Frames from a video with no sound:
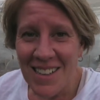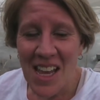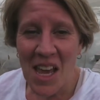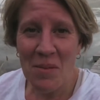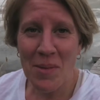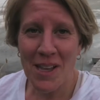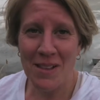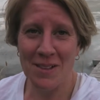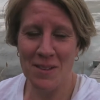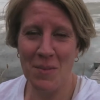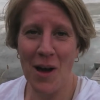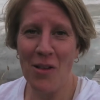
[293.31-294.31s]
taming the
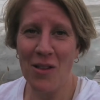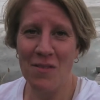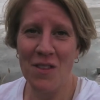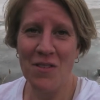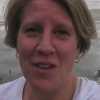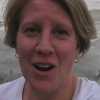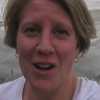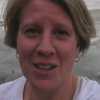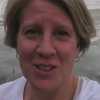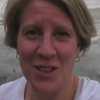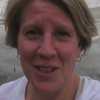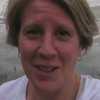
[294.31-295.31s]
smell of the
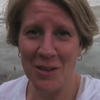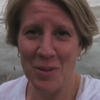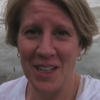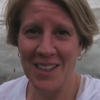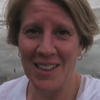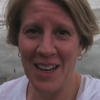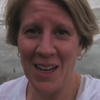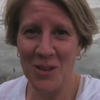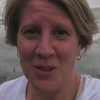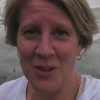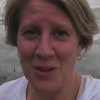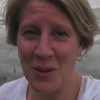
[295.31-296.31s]
varnish a little bit in the
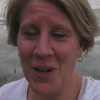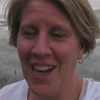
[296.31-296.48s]
house or